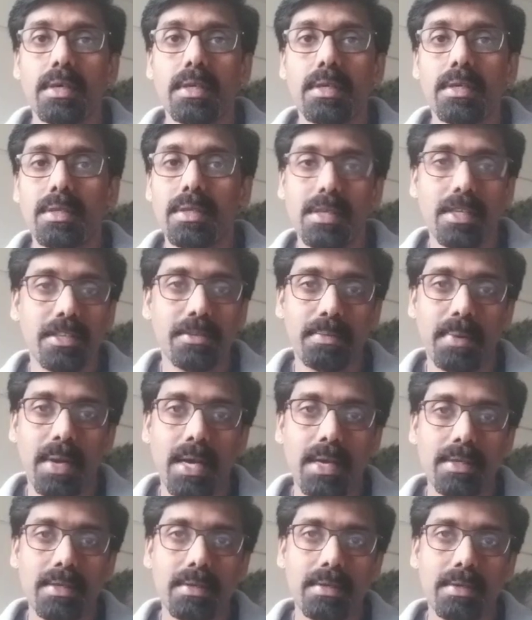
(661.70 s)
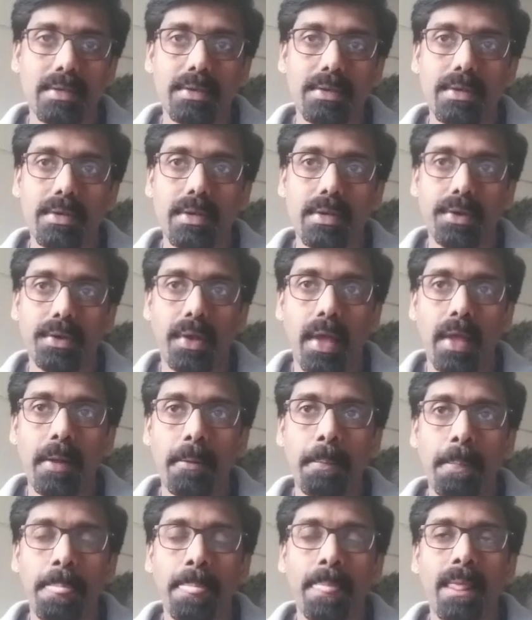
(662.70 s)
6 marks.
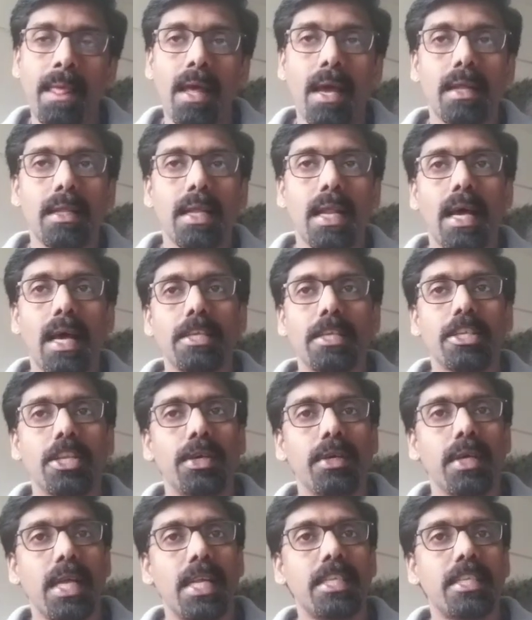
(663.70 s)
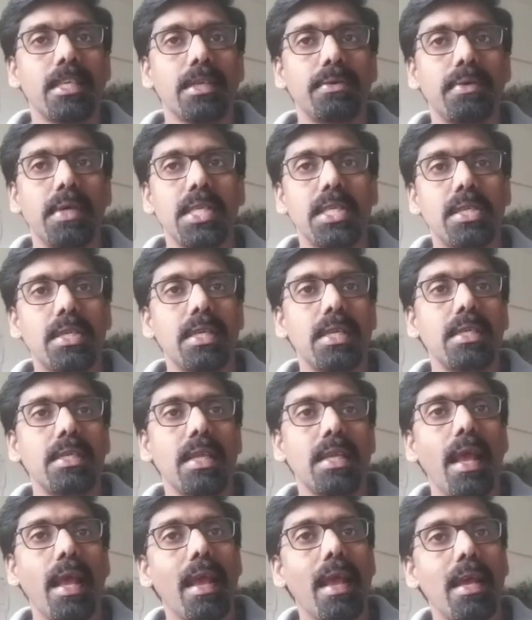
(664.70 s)
Okay, and the last long answer question
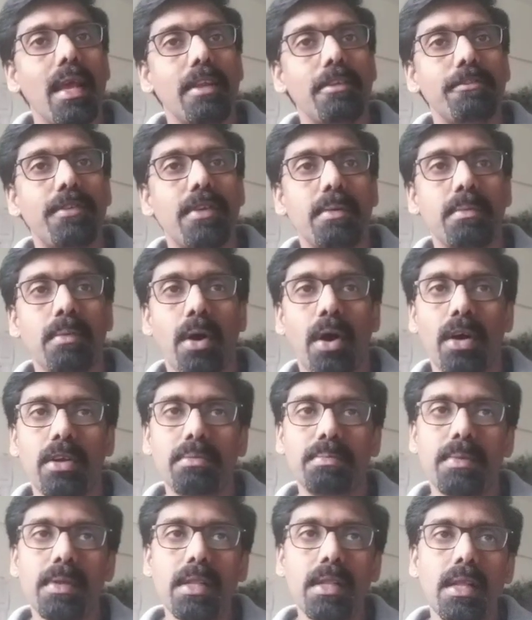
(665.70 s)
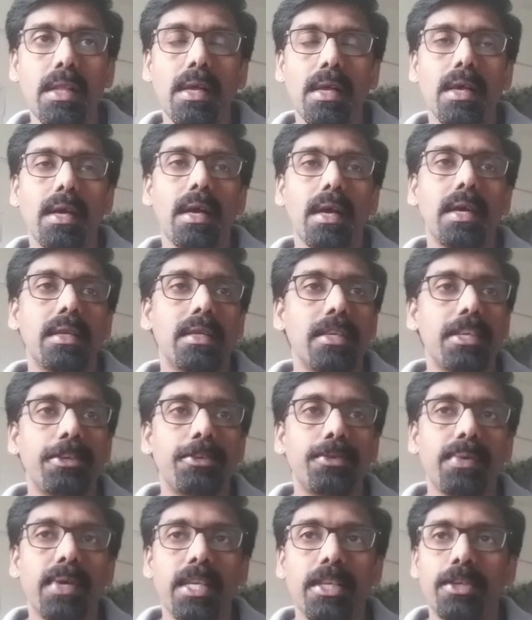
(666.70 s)
is again from hornbill,
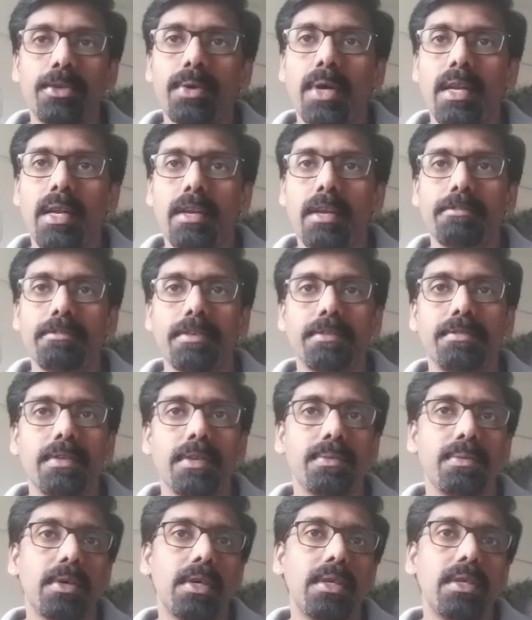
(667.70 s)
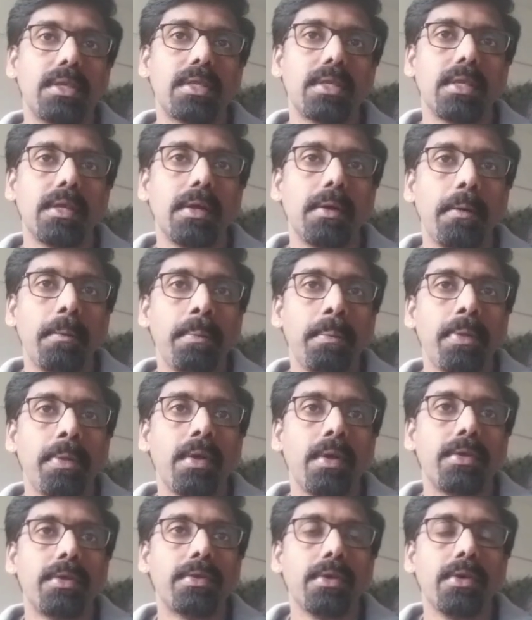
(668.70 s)
120 to 150 words.
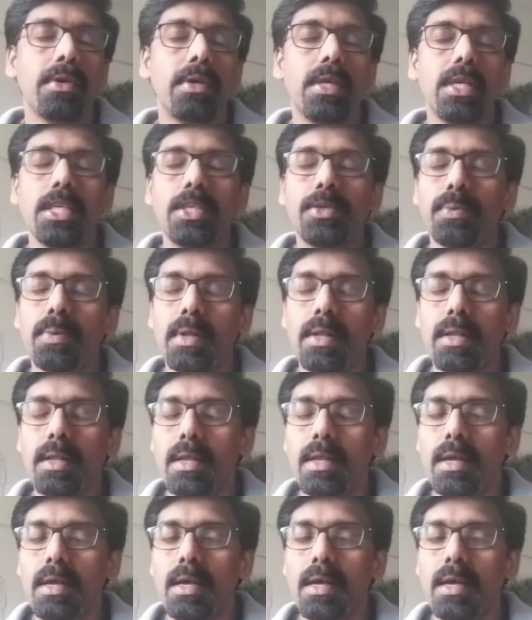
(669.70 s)
So it will